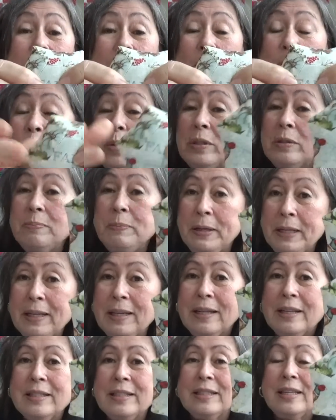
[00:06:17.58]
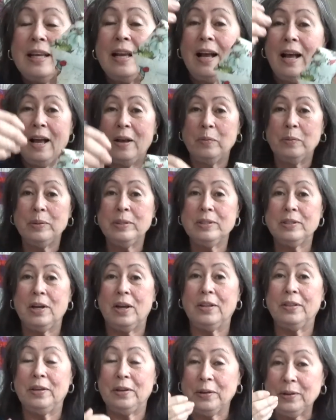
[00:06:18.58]
it was because I was
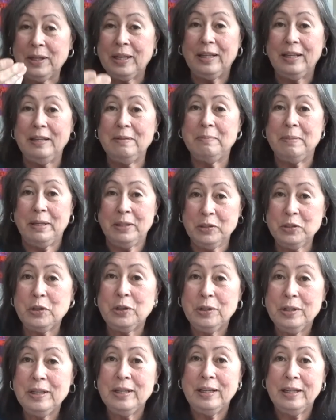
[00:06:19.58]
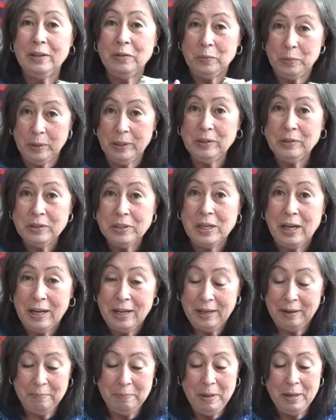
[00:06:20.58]
on there getting mentored in real
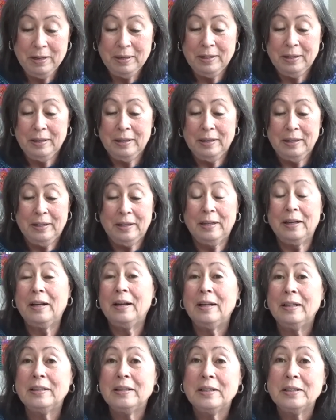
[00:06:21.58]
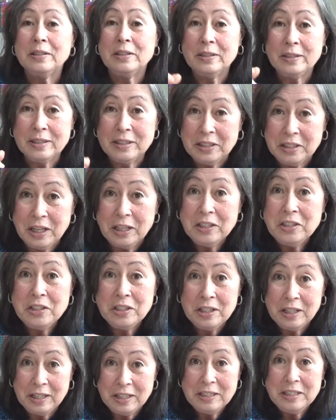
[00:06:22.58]
time.
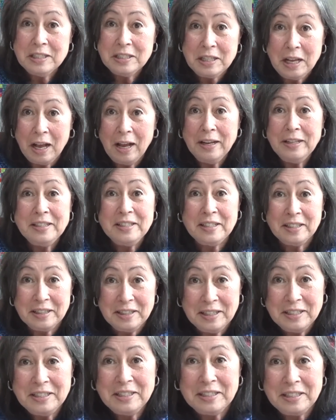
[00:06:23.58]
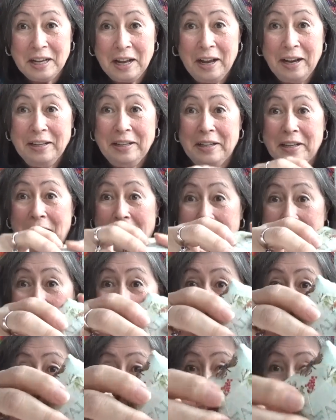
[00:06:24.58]
Stitch this side to this side, and I'd
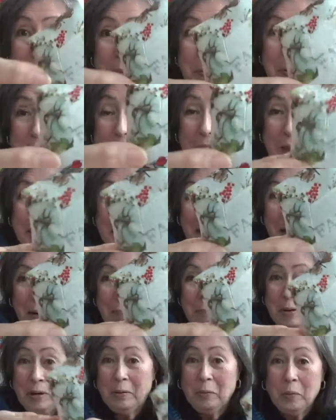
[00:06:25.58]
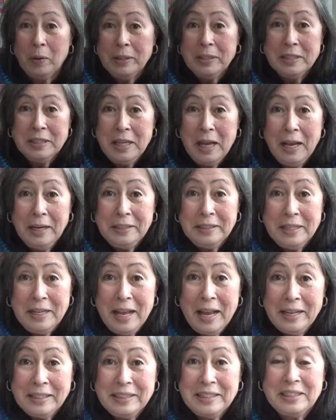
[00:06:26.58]
hold it up to the camera. What side
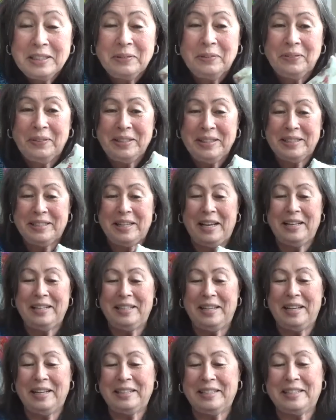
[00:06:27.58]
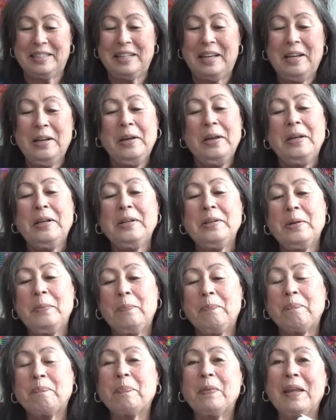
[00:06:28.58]
next? What side next?
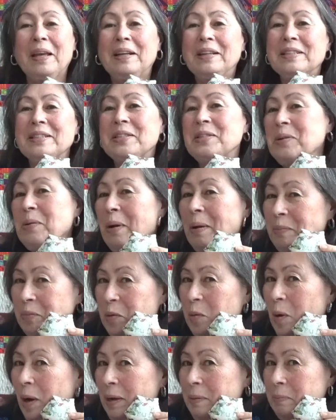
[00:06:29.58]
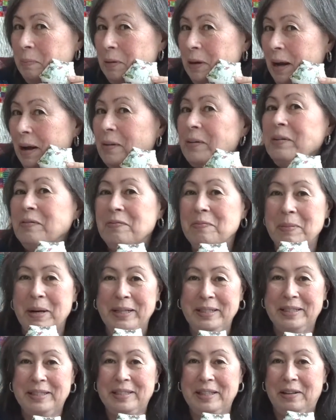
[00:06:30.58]
So I'm quite proud of
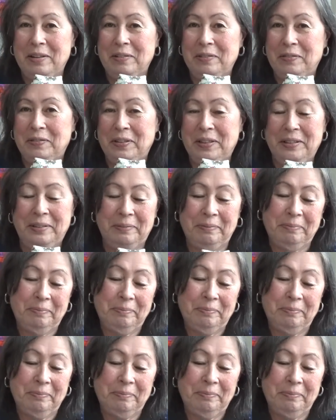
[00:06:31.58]
myself.